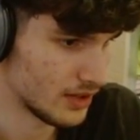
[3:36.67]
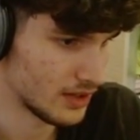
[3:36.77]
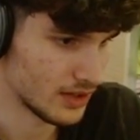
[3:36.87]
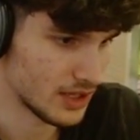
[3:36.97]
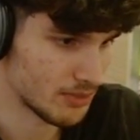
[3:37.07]

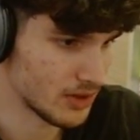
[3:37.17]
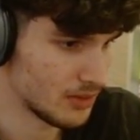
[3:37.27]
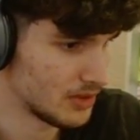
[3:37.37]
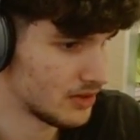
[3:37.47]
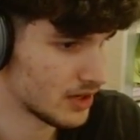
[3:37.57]
Captain
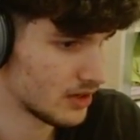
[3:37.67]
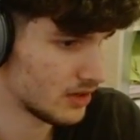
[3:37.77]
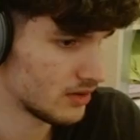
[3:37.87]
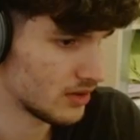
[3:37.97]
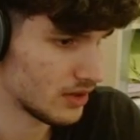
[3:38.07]

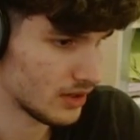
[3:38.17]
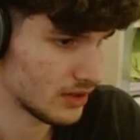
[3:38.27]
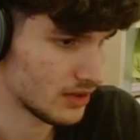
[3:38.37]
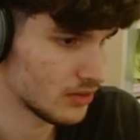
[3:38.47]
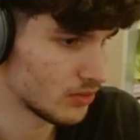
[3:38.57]
America,
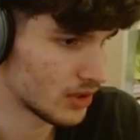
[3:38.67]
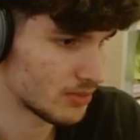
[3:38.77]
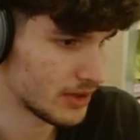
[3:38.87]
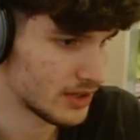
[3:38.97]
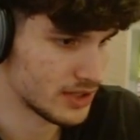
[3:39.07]

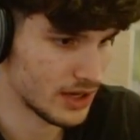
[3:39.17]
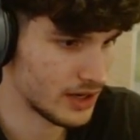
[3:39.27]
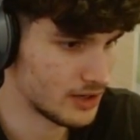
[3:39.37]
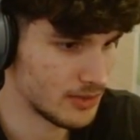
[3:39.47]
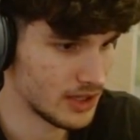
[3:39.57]
Warpath,
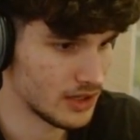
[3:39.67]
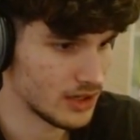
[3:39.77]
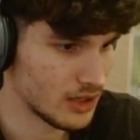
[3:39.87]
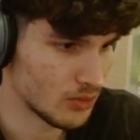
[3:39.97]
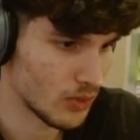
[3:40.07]
Iron Man
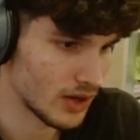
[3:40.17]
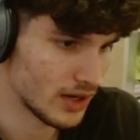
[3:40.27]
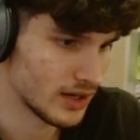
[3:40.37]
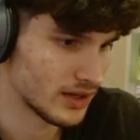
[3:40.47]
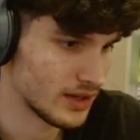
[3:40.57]
in
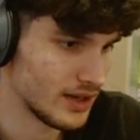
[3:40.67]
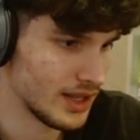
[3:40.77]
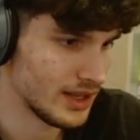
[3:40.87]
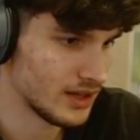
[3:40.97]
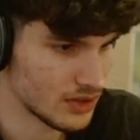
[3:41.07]
one
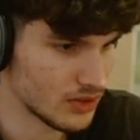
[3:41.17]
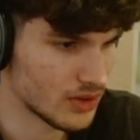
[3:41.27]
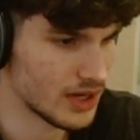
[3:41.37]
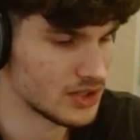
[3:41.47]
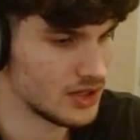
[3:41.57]
lane,
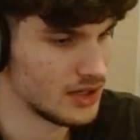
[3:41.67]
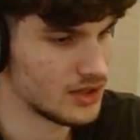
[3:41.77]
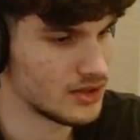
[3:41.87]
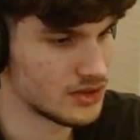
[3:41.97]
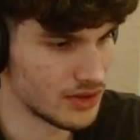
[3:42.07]
or actually,
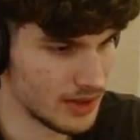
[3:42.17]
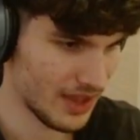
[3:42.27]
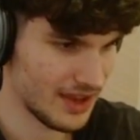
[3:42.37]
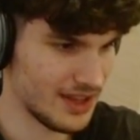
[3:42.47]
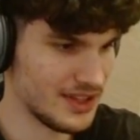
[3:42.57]
sorry,
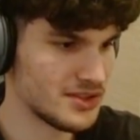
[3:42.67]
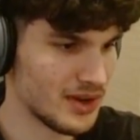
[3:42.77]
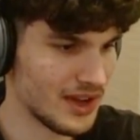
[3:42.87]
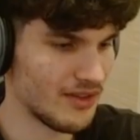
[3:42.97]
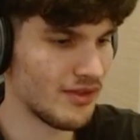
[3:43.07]
it needs to
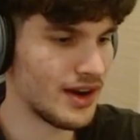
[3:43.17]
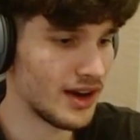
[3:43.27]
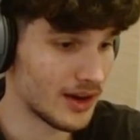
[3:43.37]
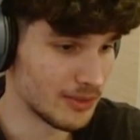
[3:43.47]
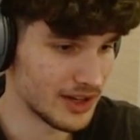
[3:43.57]
have
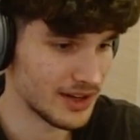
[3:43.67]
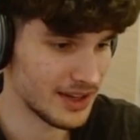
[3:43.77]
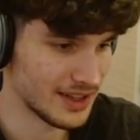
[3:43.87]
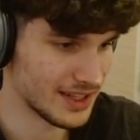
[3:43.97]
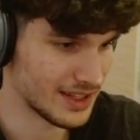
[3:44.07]
armor
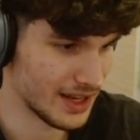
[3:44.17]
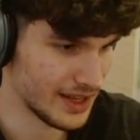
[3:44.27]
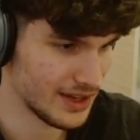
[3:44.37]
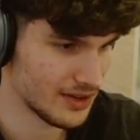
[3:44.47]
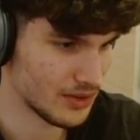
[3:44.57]
in that
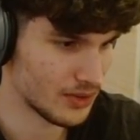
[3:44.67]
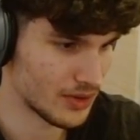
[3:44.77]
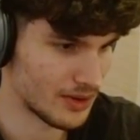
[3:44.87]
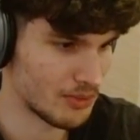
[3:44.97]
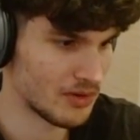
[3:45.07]
lane,
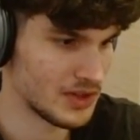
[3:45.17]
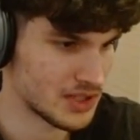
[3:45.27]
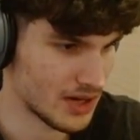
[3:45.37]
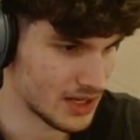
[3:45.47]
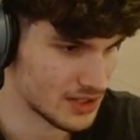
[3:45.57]
or
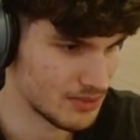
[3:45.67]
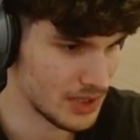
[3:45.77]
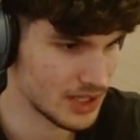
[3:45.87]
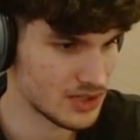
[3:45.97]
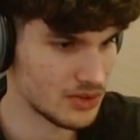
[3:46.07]
Professor X,
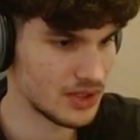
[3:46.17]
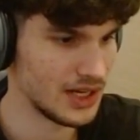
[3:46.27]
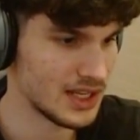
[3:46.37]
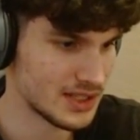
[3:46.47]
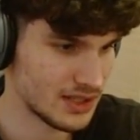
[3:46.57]
because on the
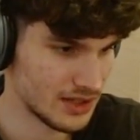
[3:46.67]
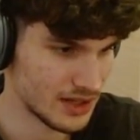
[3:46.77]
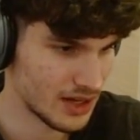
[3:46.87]
last turn